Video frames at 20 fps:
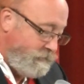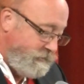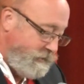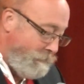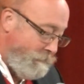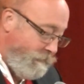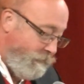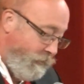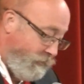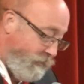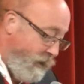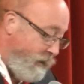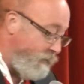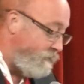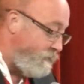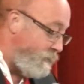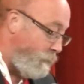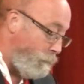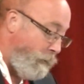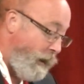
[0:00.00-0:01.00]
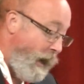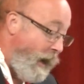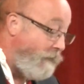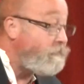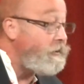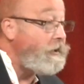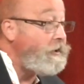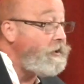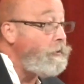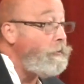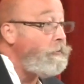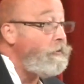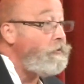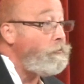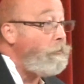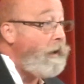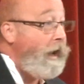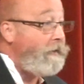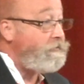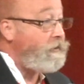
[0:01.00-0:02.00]
Some of the things that we have to do
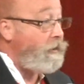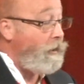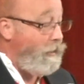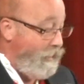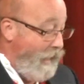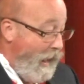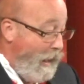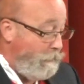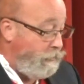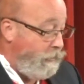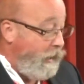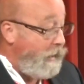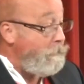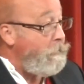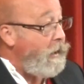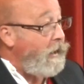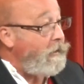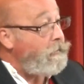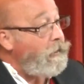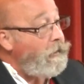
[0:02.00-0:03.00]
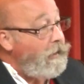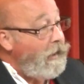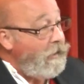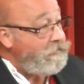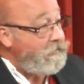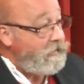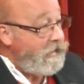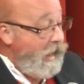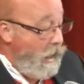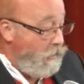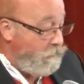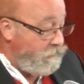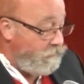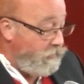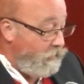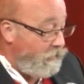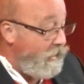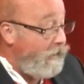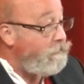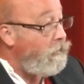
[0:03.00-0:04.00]
is we have to collaborate better at the
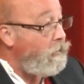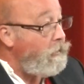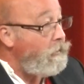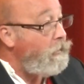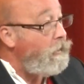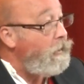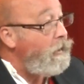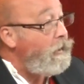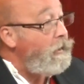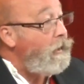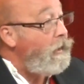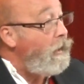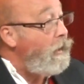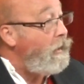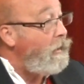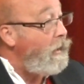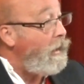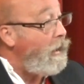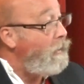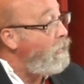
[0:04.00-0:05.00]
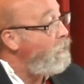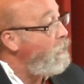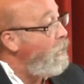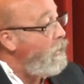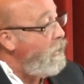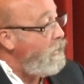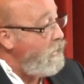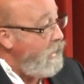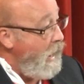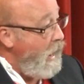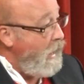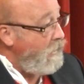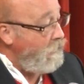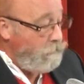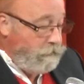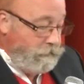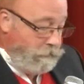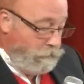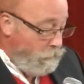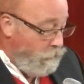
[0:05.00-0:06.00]
council level
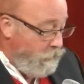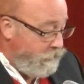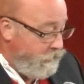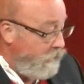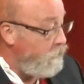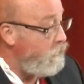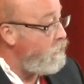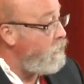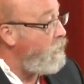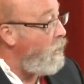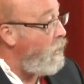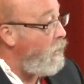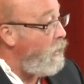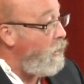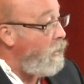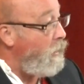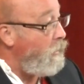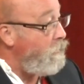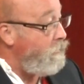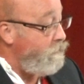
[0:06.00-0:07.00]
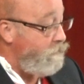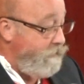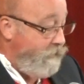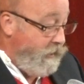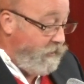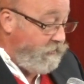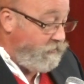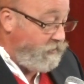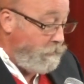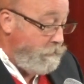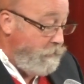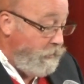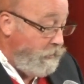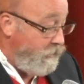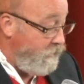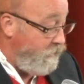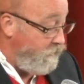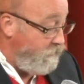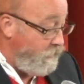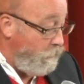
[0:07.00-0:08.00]
and within the various
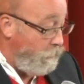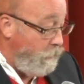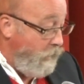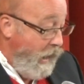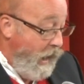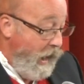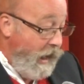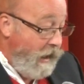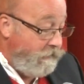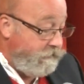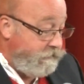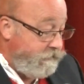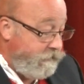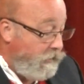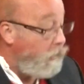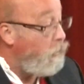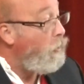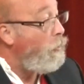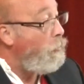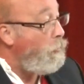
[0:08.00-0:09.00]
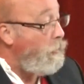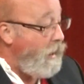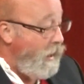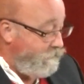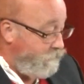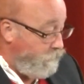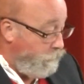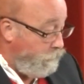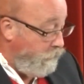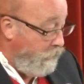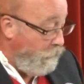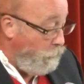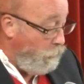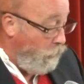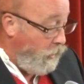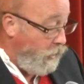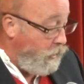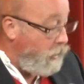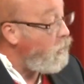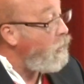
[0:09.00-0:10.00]
communities that we have. We have to
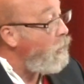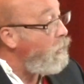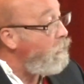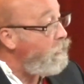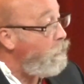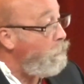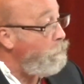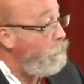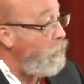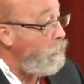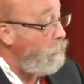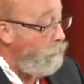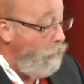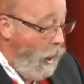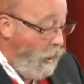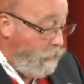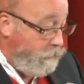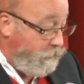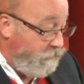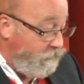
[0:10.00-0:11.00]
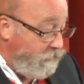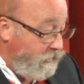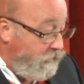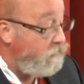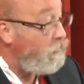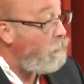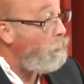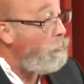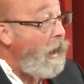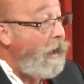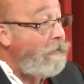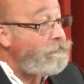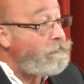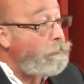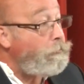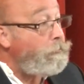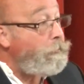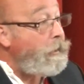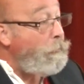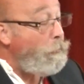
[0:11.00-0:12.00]
rework the bureaucracies. We have to
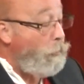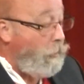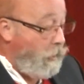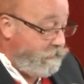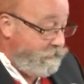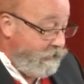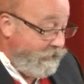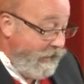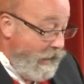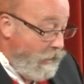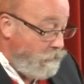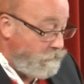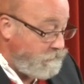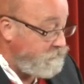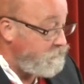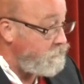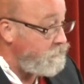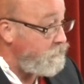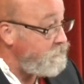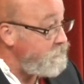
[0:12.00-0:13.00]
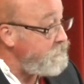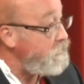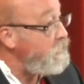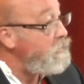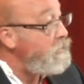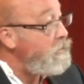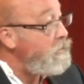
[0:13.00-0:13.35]
rework the councils.